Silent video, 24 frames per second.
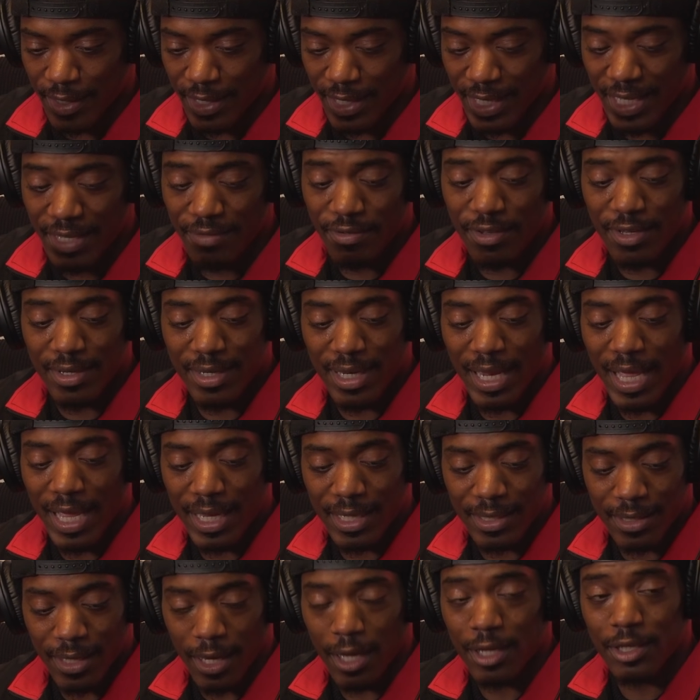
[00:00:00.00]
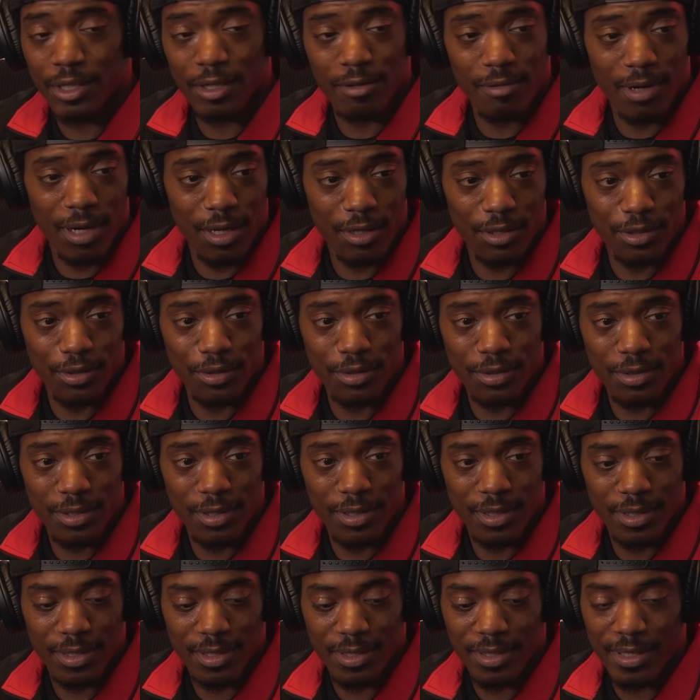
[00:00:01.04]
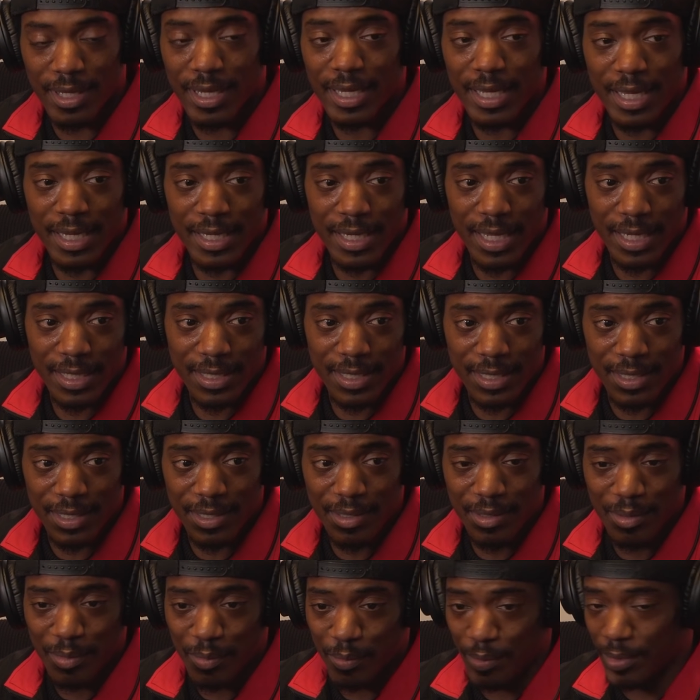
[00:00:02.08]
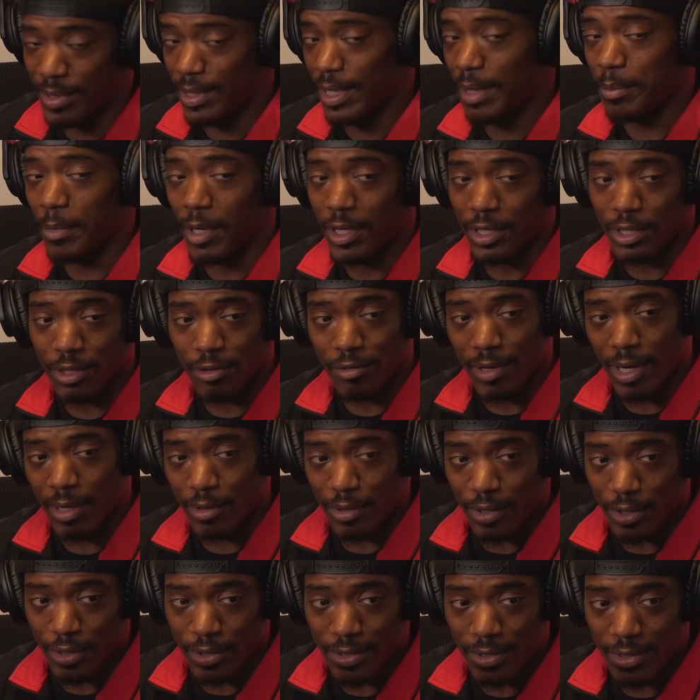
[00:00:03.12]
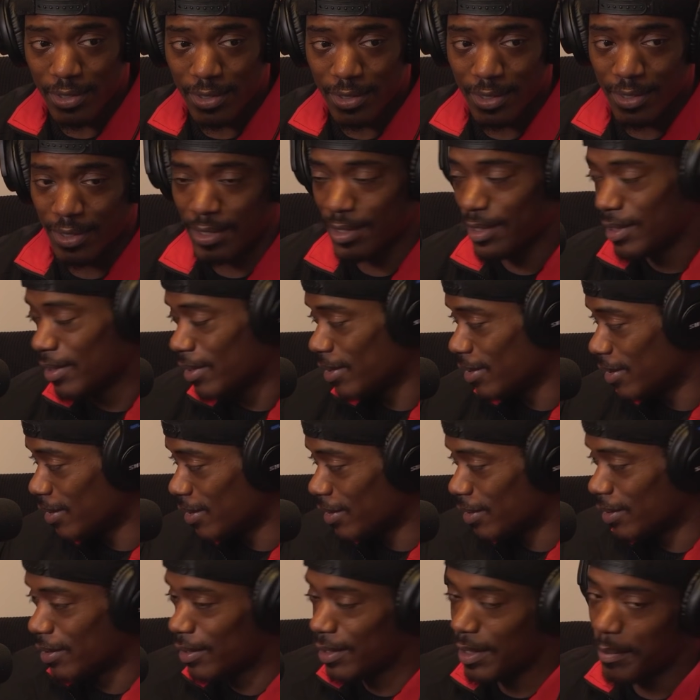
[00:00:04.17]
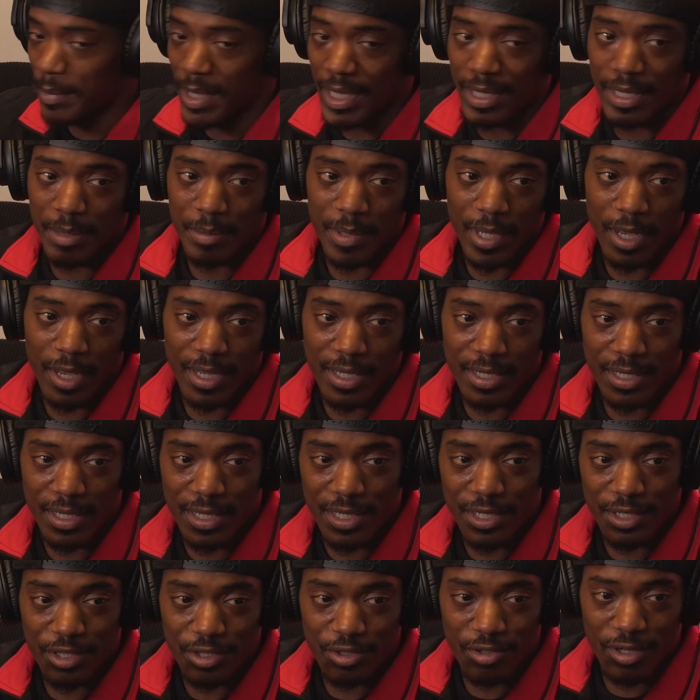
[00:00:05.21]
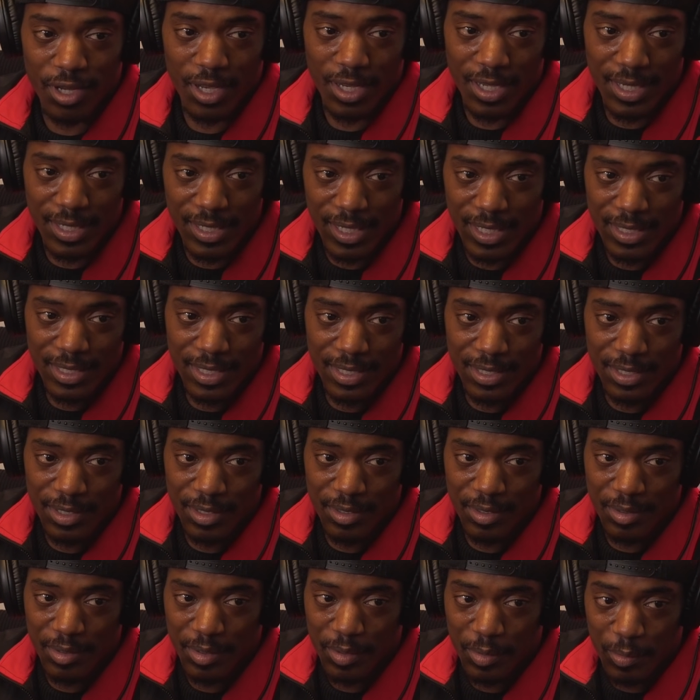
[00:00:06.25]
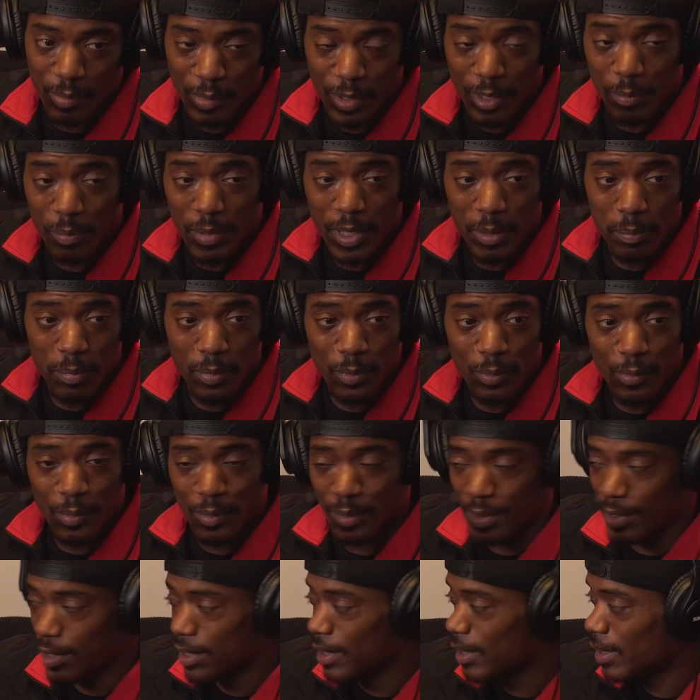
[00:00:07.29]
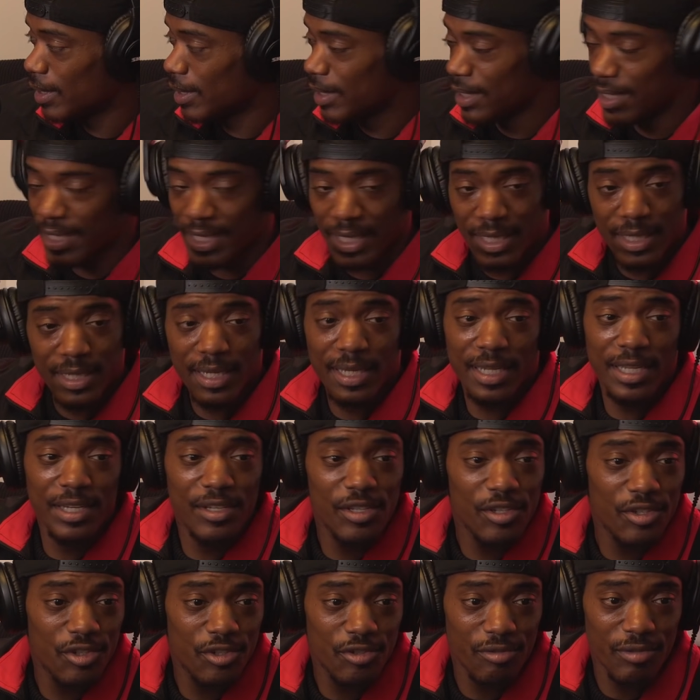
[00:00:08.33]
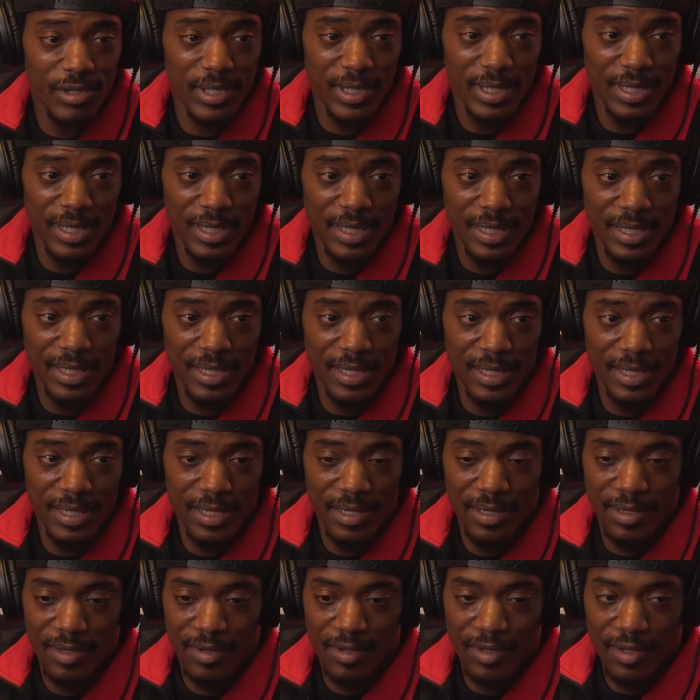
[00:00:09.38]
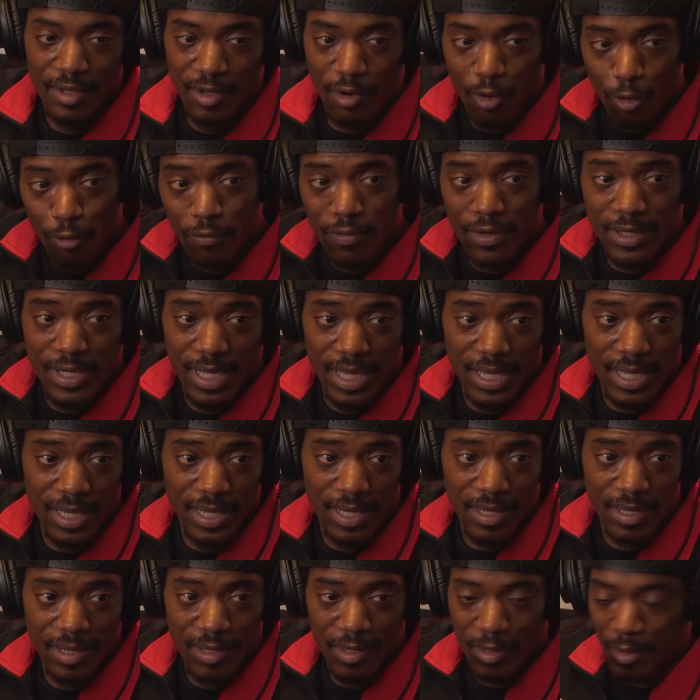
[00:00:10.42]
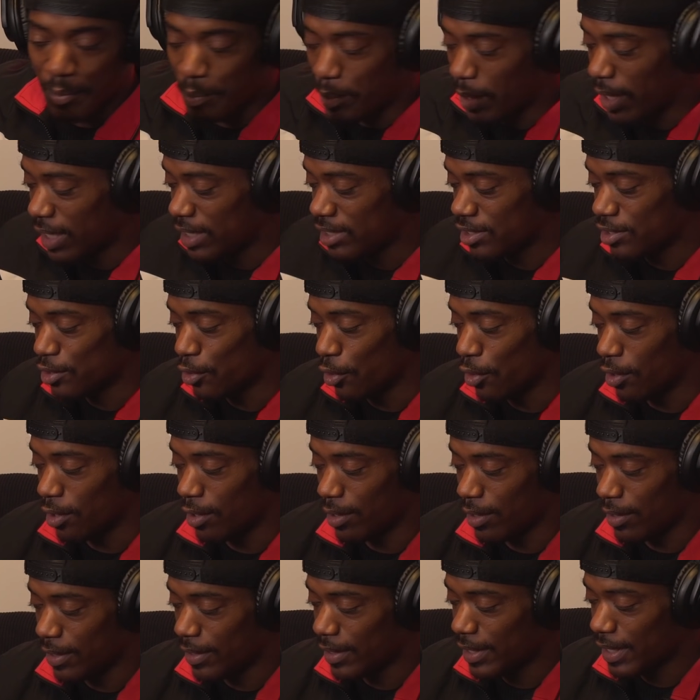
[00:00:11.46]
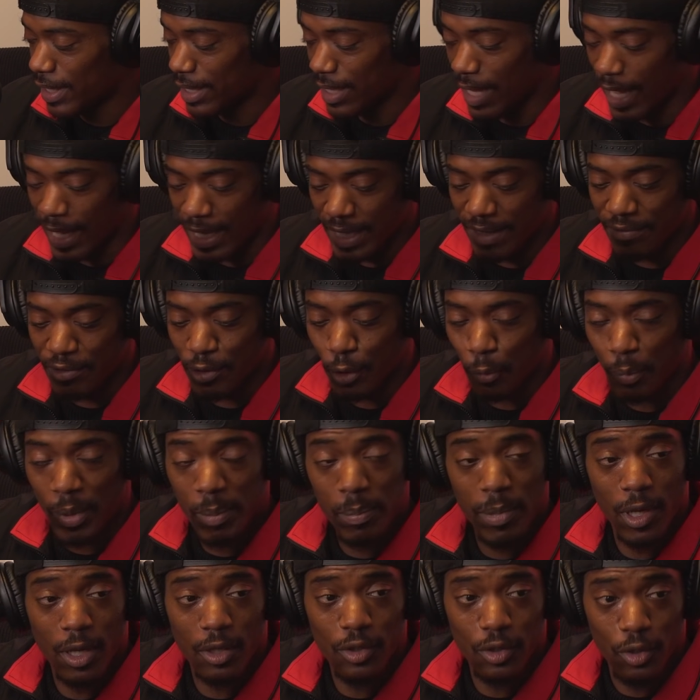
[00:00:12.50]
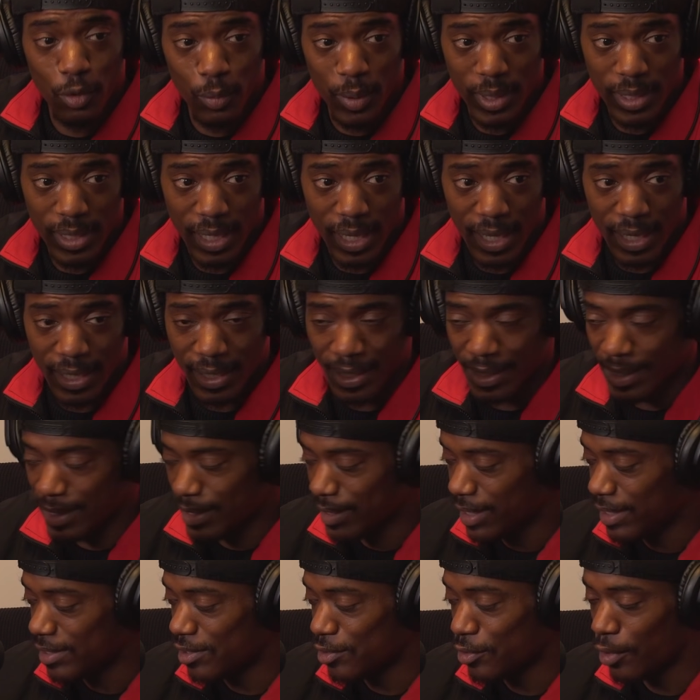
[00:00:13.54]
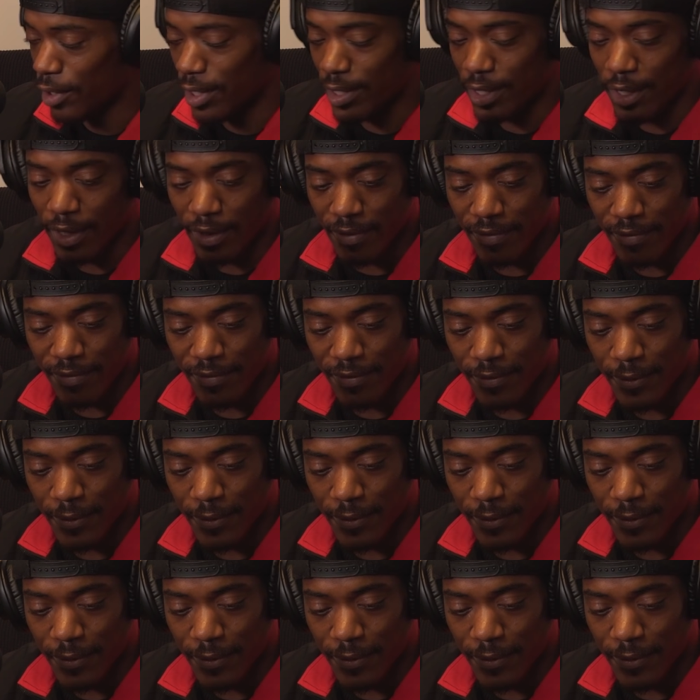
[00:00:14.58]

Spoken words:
even like the underground youths, they're connecting with them underground dons. The man them that are in the industry are connecting with the people in the industry over there. But it's not like, even though people are doing that, there's not enough